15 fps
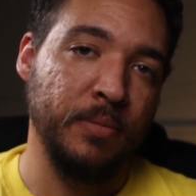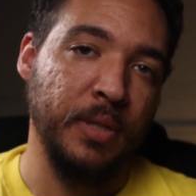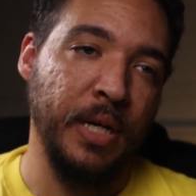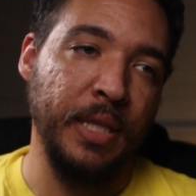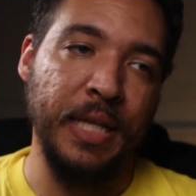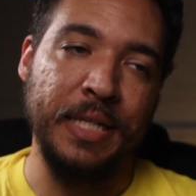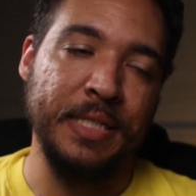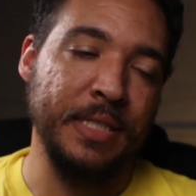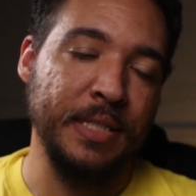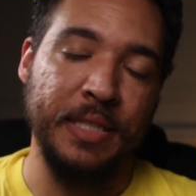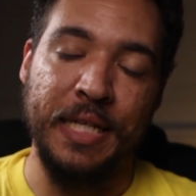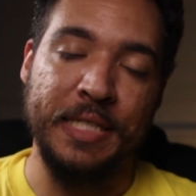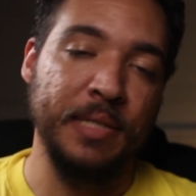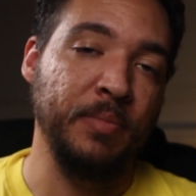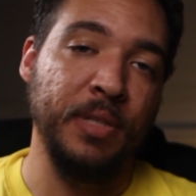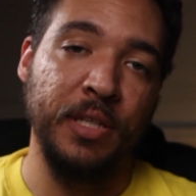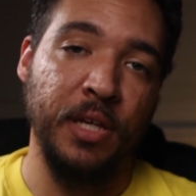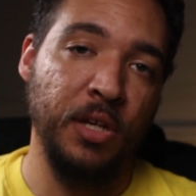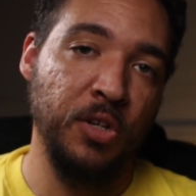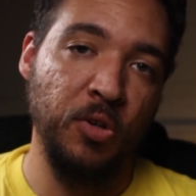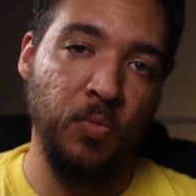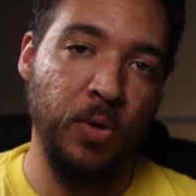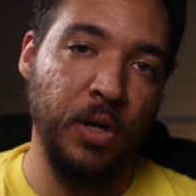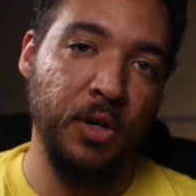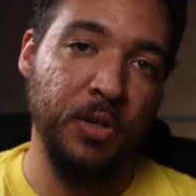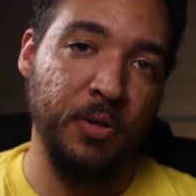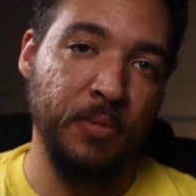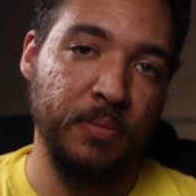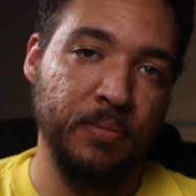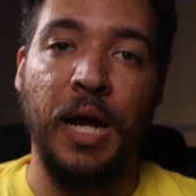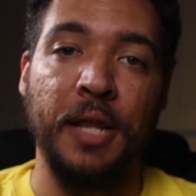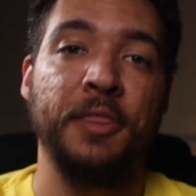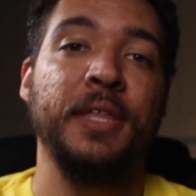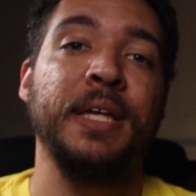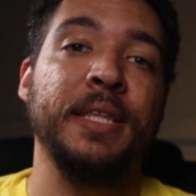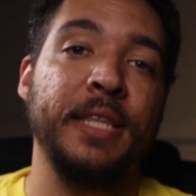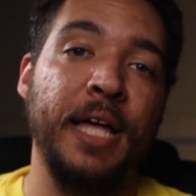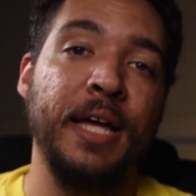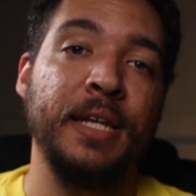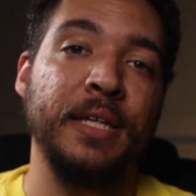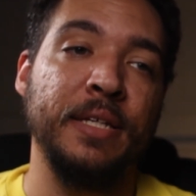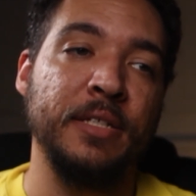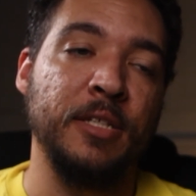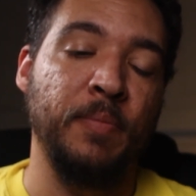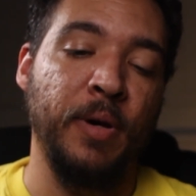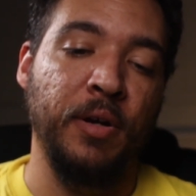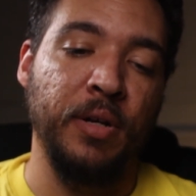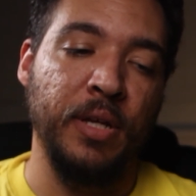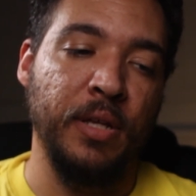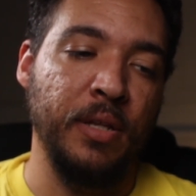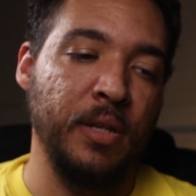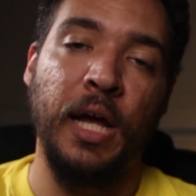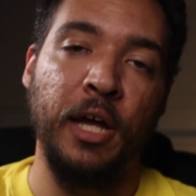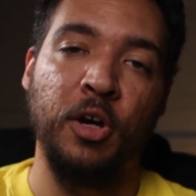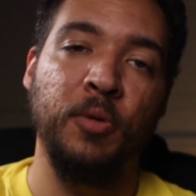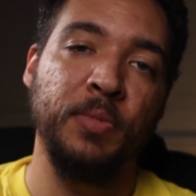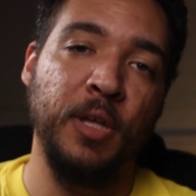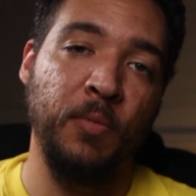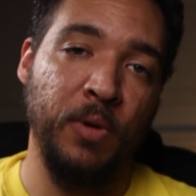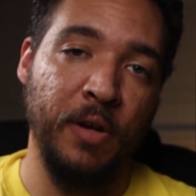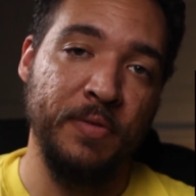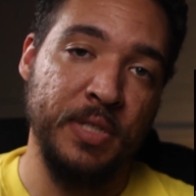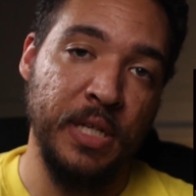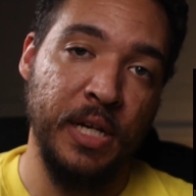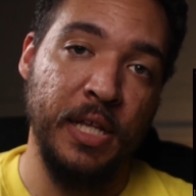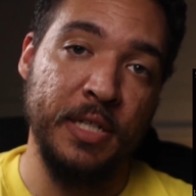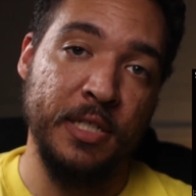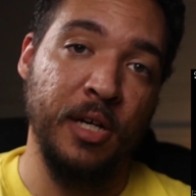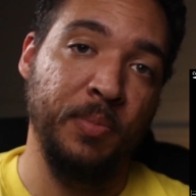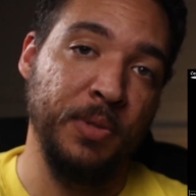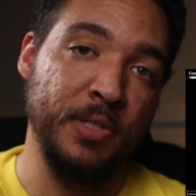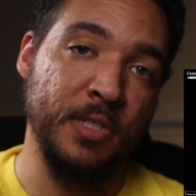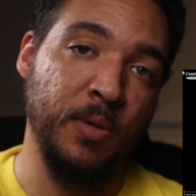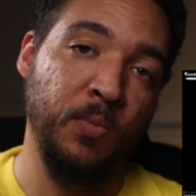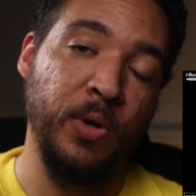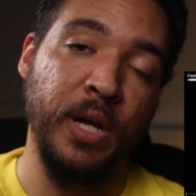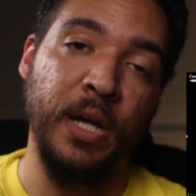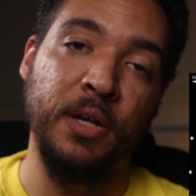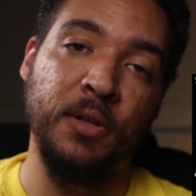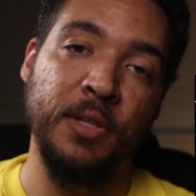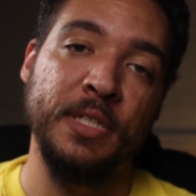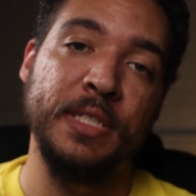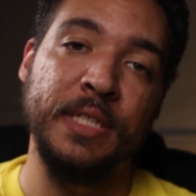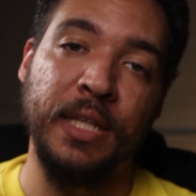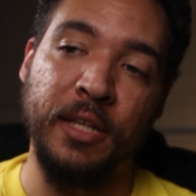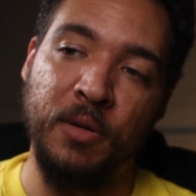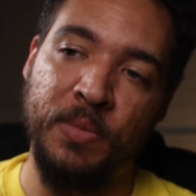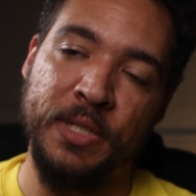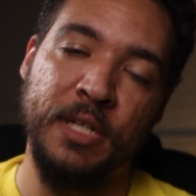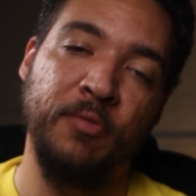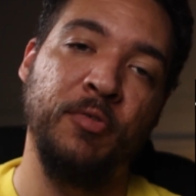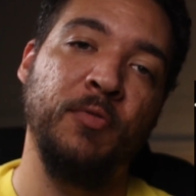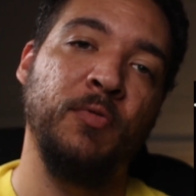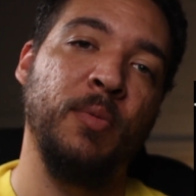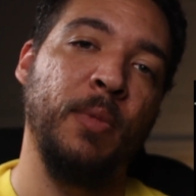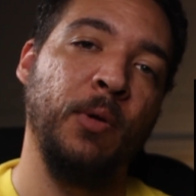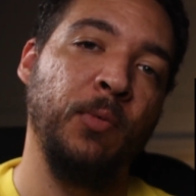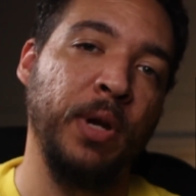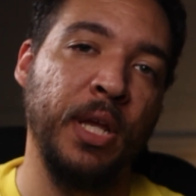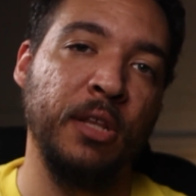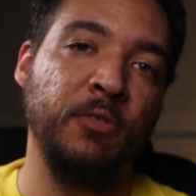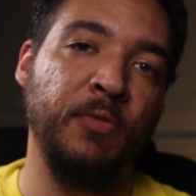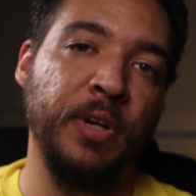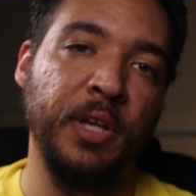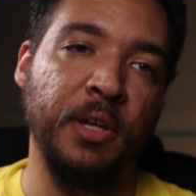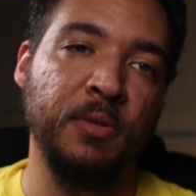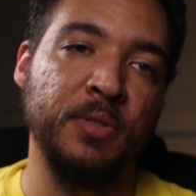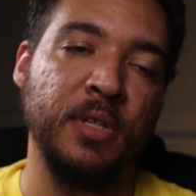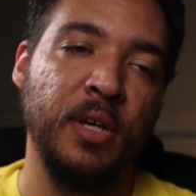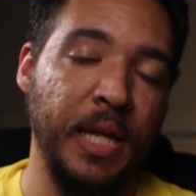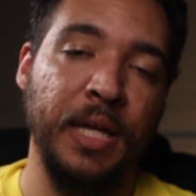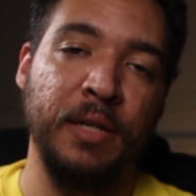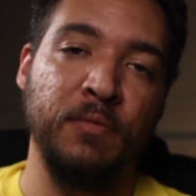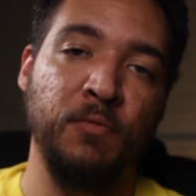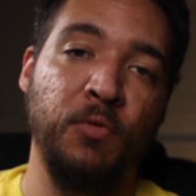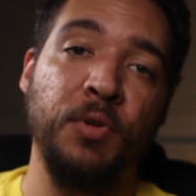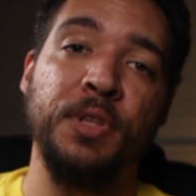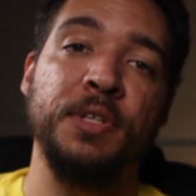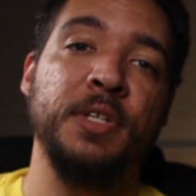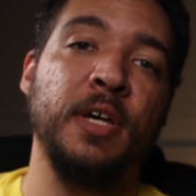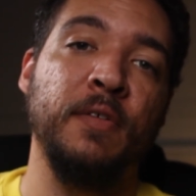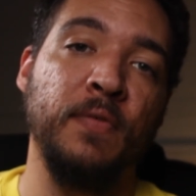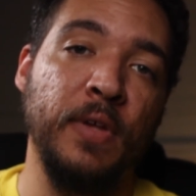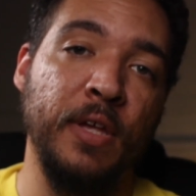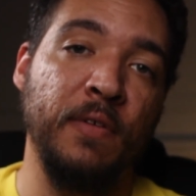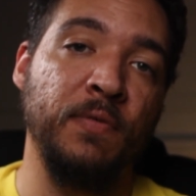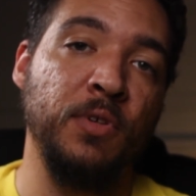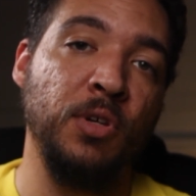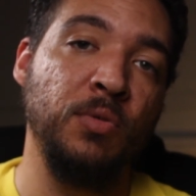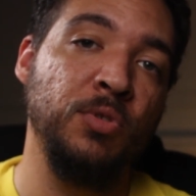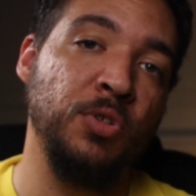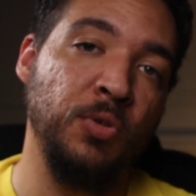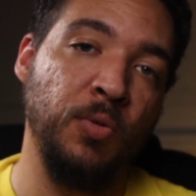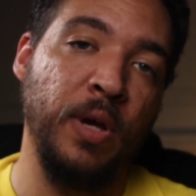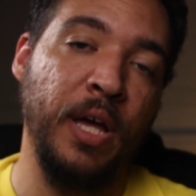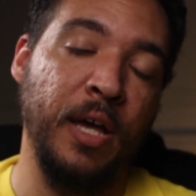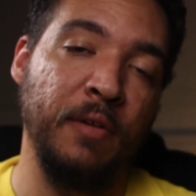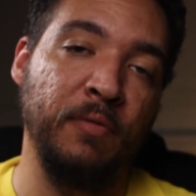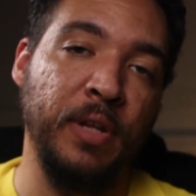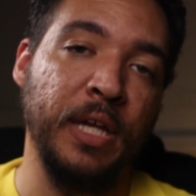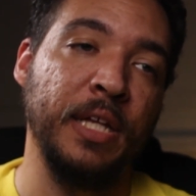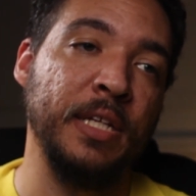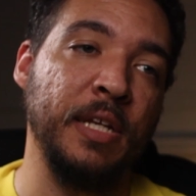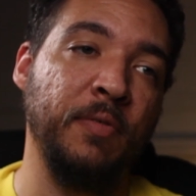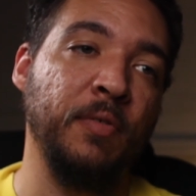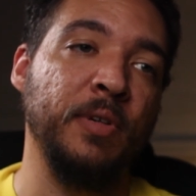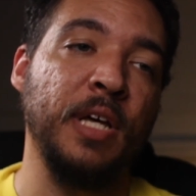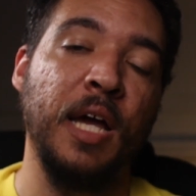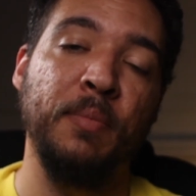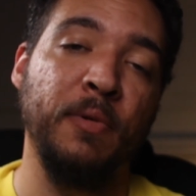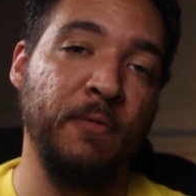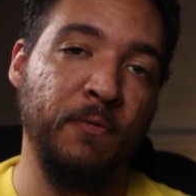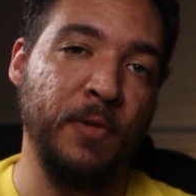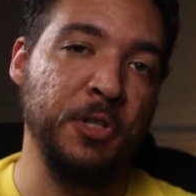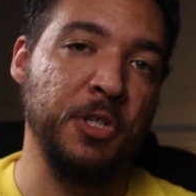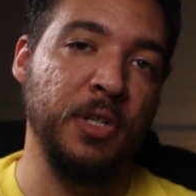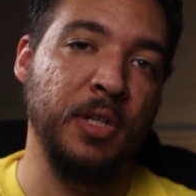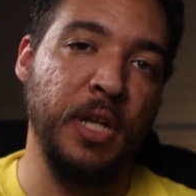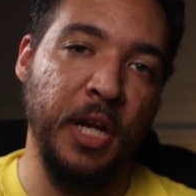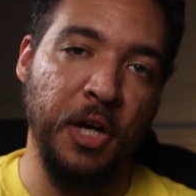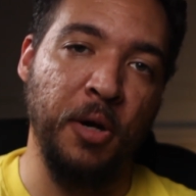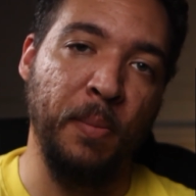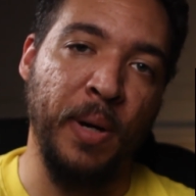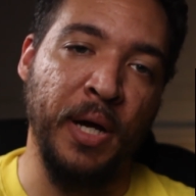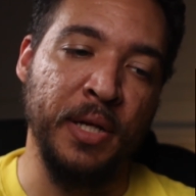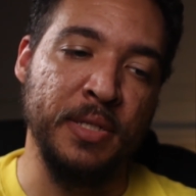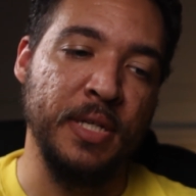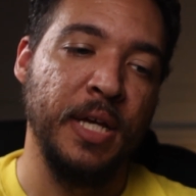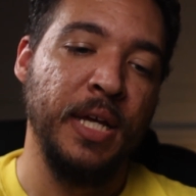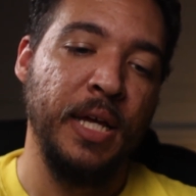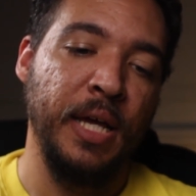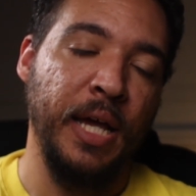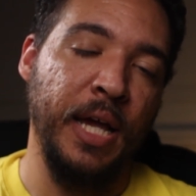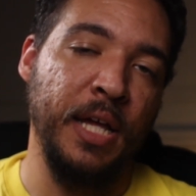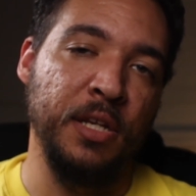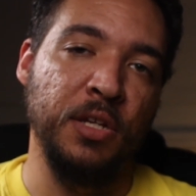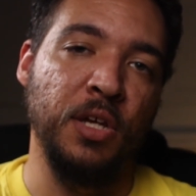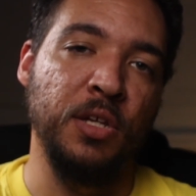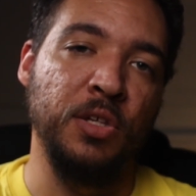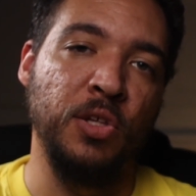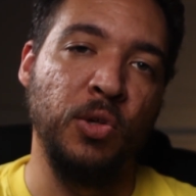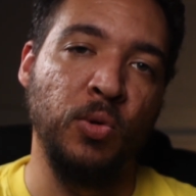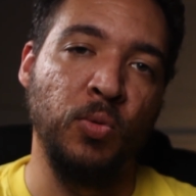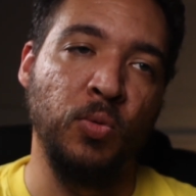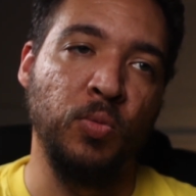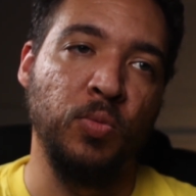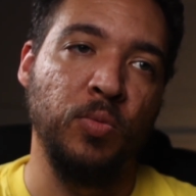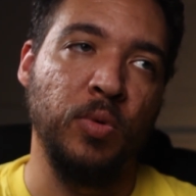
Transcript: And that's something that you don't want to do. I think that is about it. I hope that what I've said has helped in some way. I know this is a little bit different from my regular videos. And for the dev, if you do have like a different type of vision in your mind and you